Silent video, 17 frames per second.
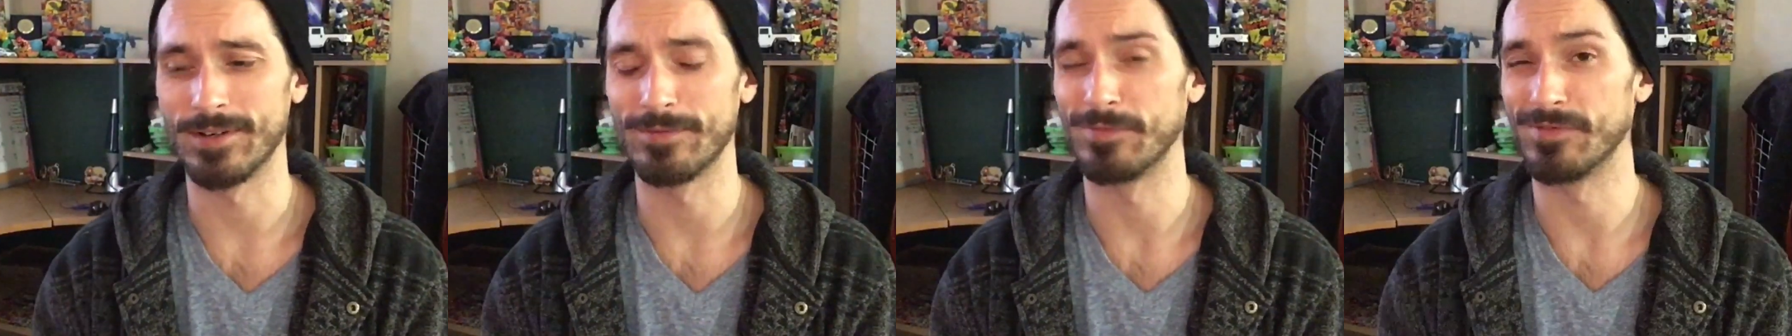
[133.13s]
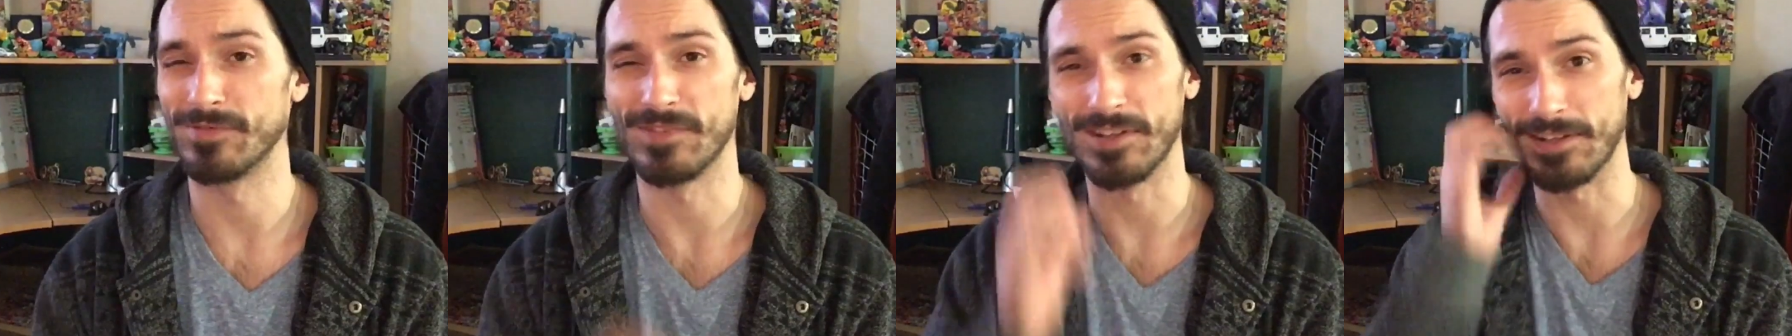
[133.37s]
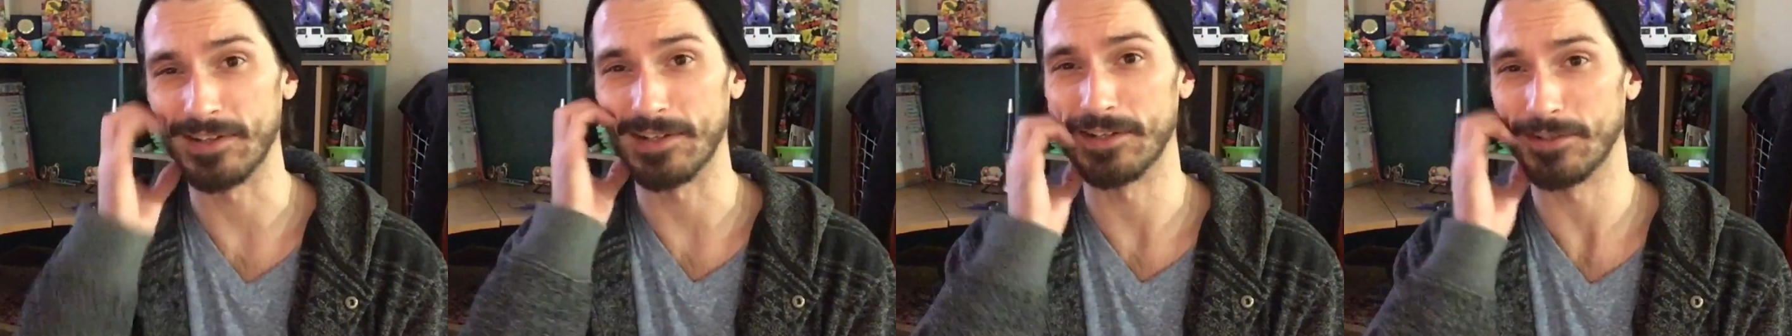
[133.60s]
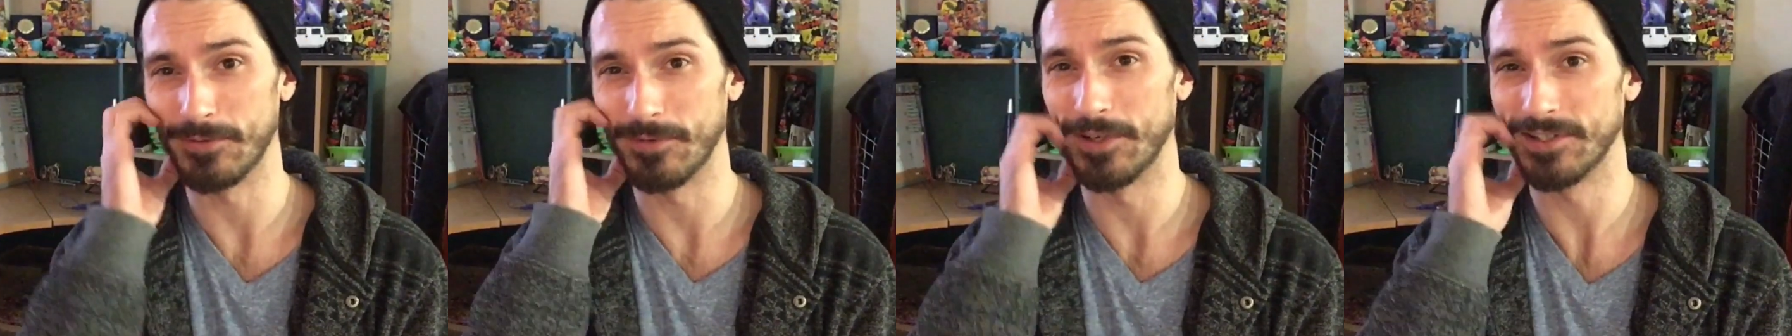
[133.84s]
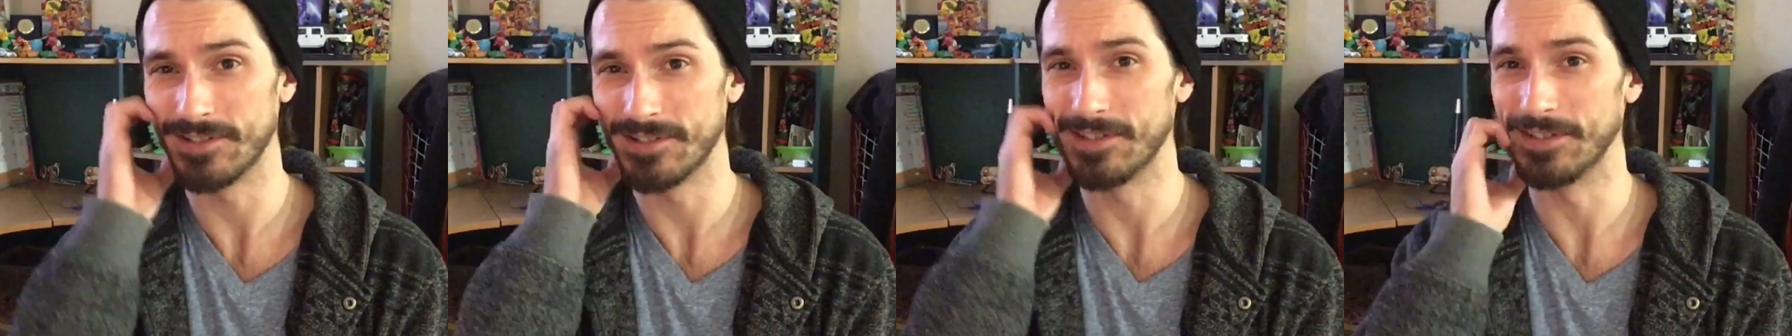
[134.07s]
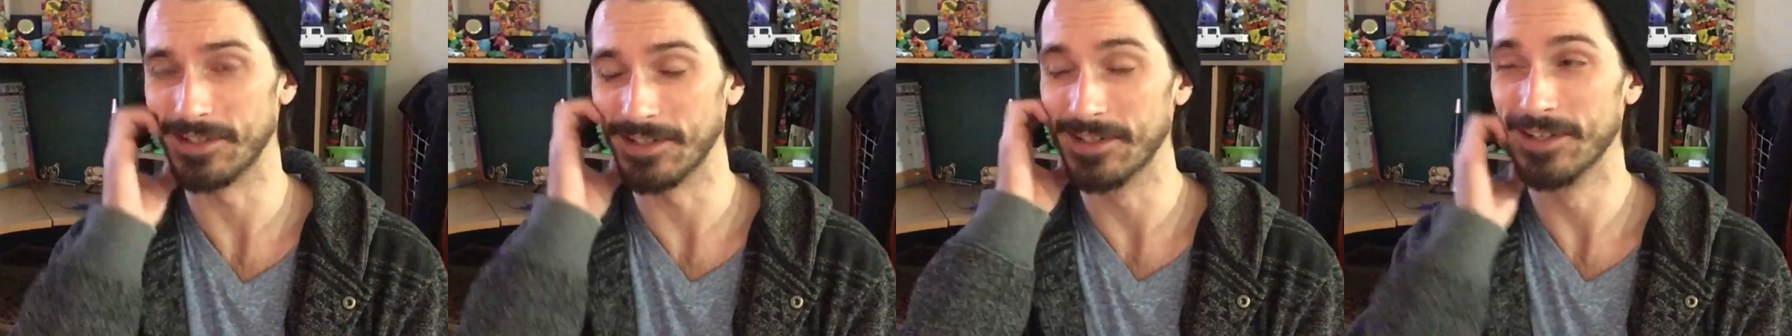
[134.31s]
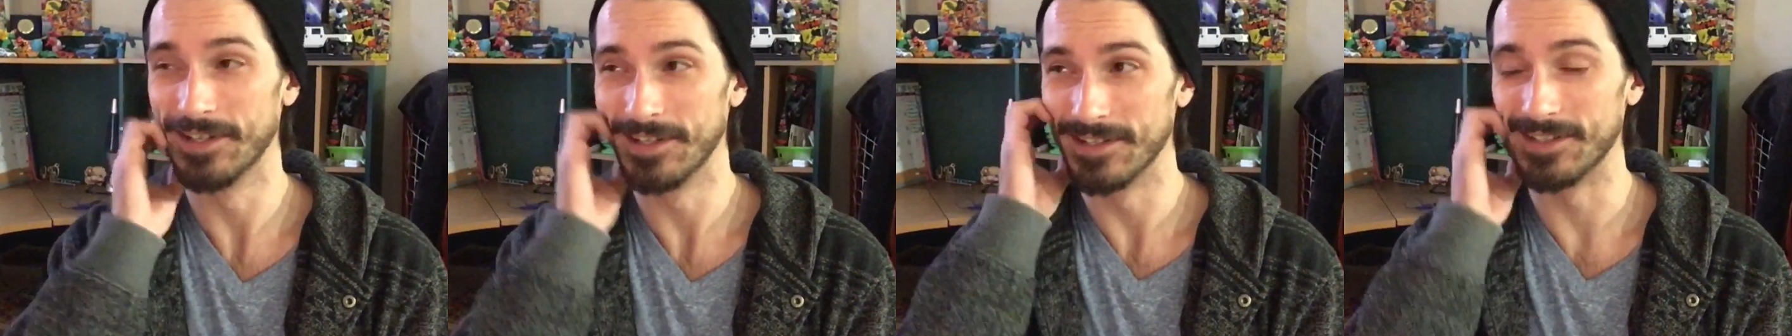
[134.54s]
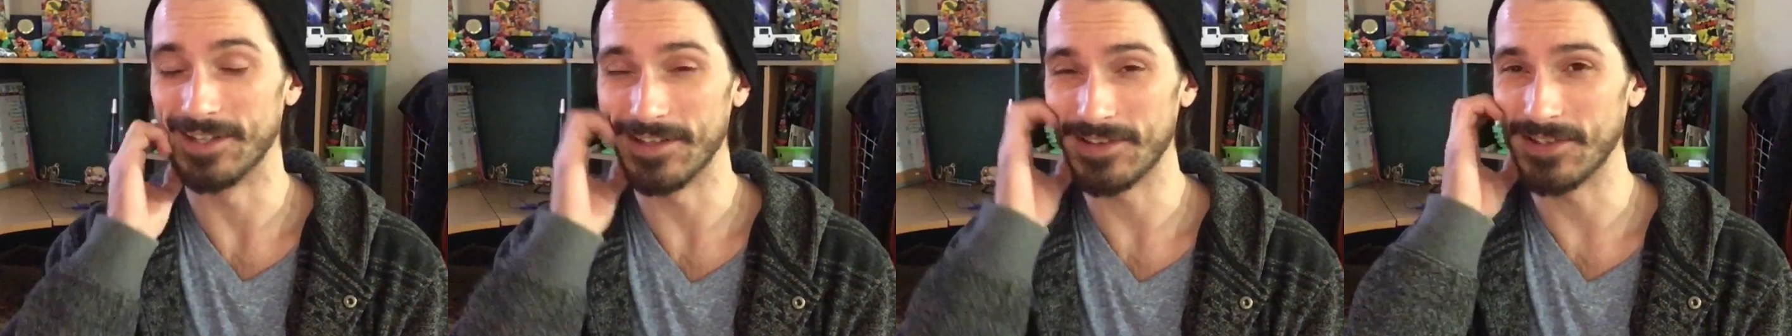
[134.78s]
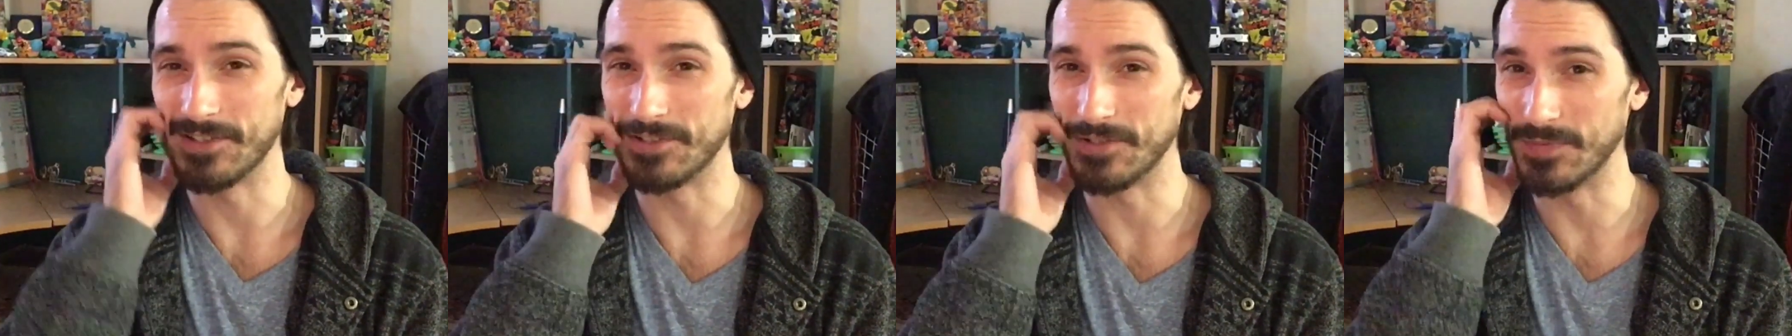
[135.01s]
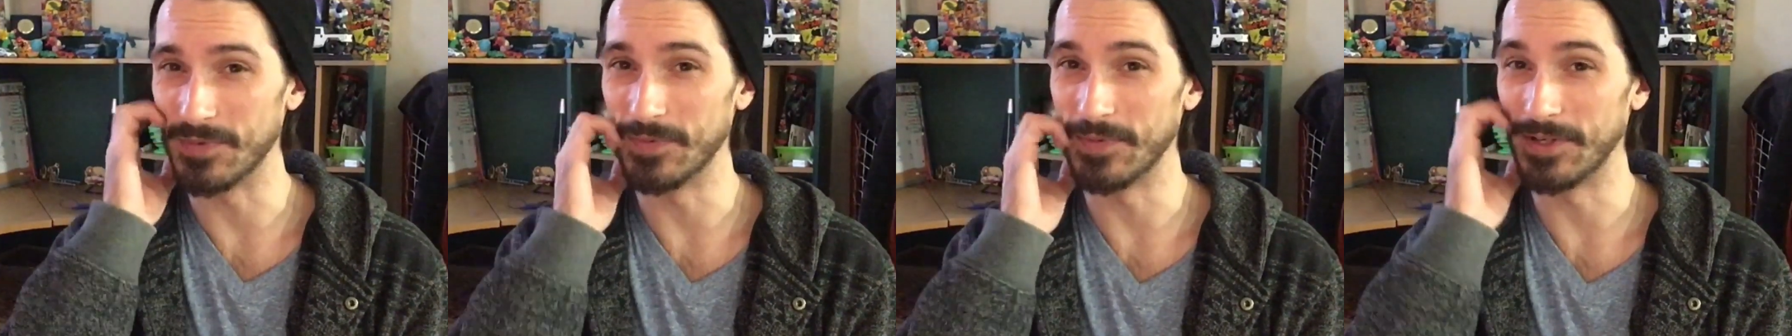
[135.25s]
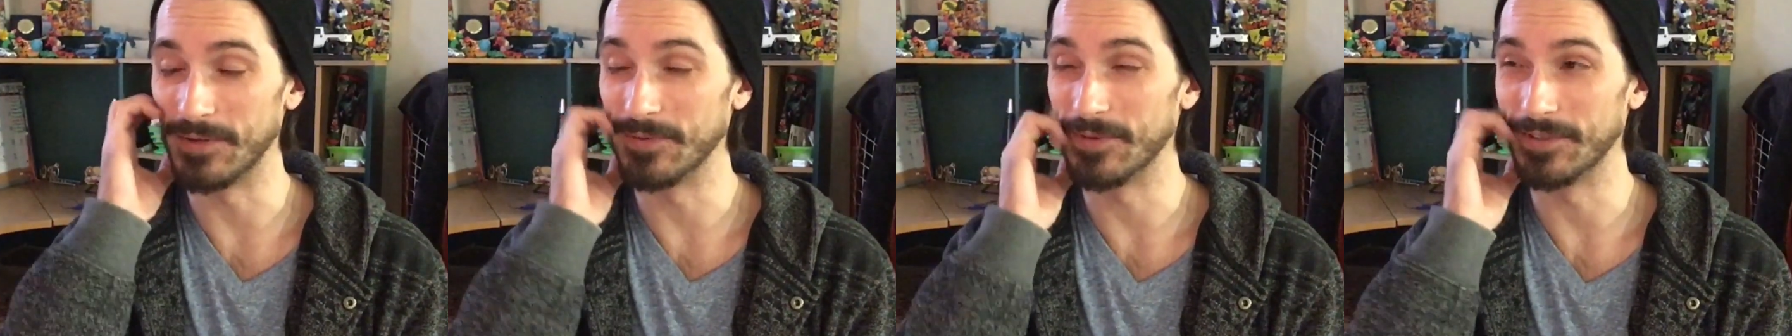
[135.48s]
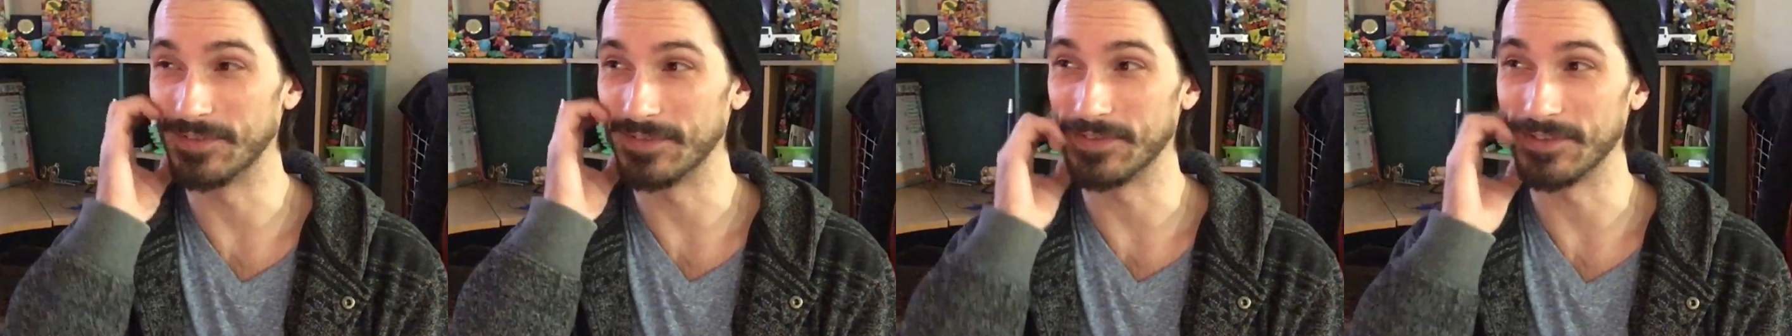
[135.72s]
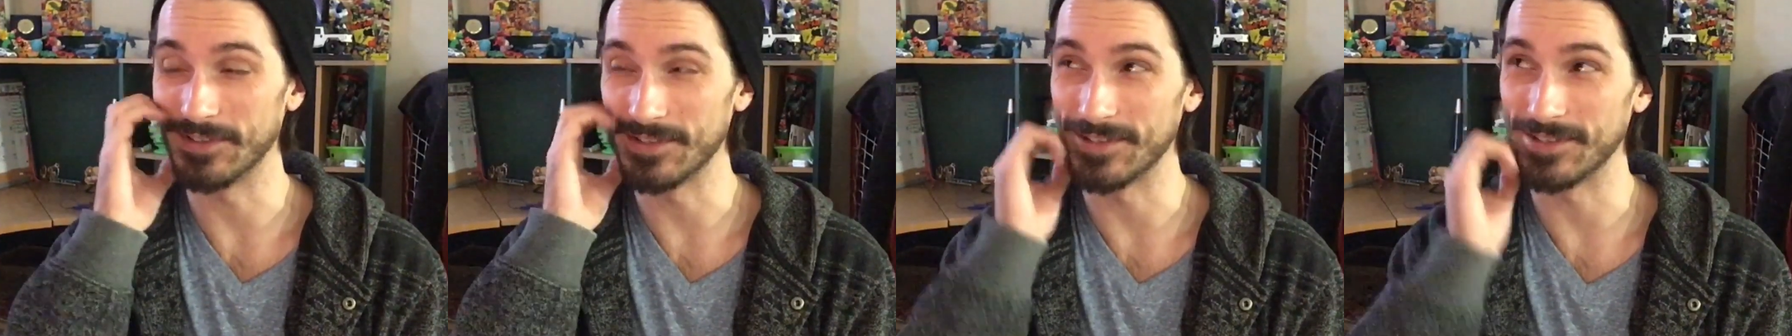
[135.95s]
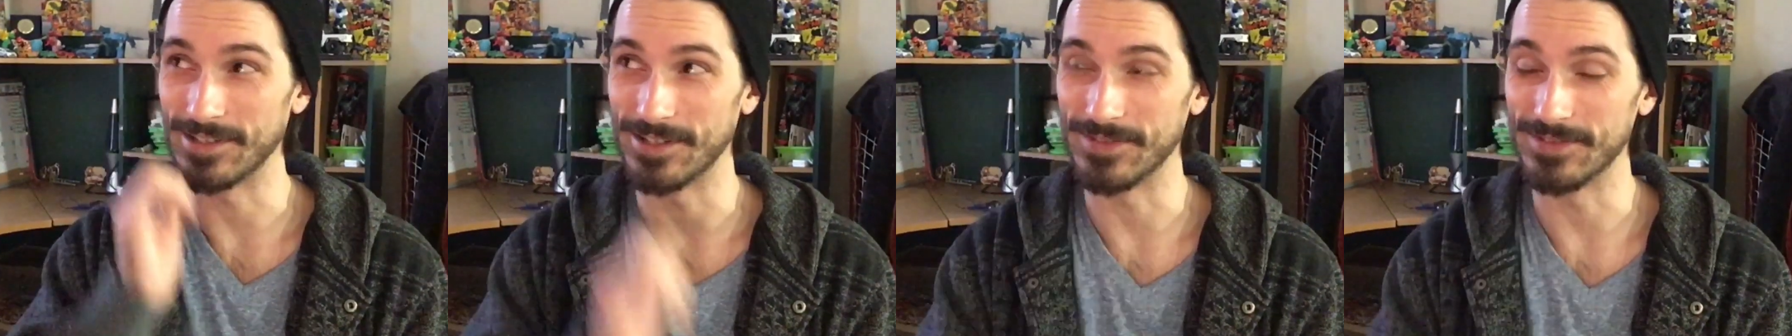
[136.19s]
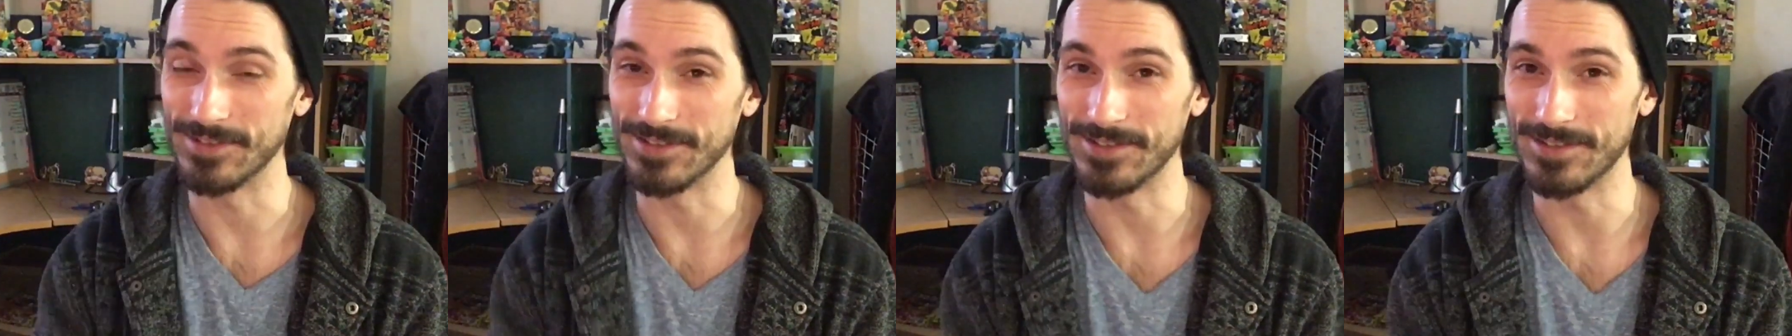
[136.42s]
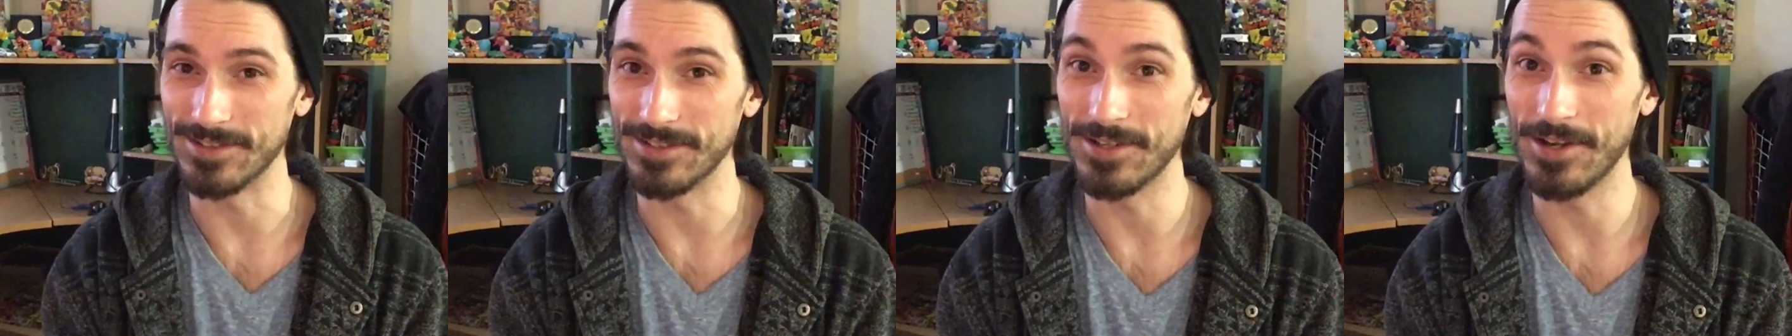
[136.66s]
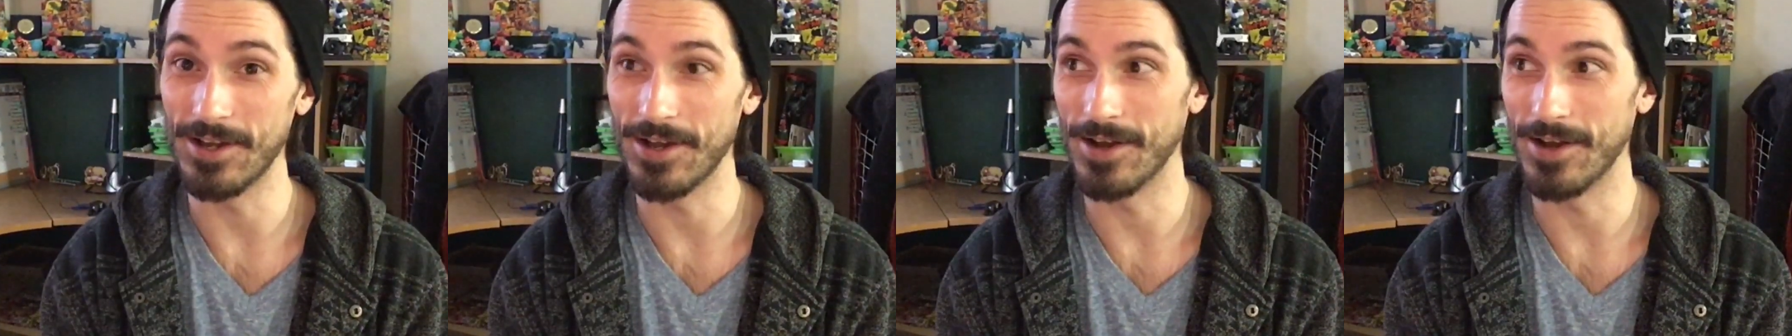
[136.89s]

I think I'm gonna have to watch the Death of Superman one first, obviously.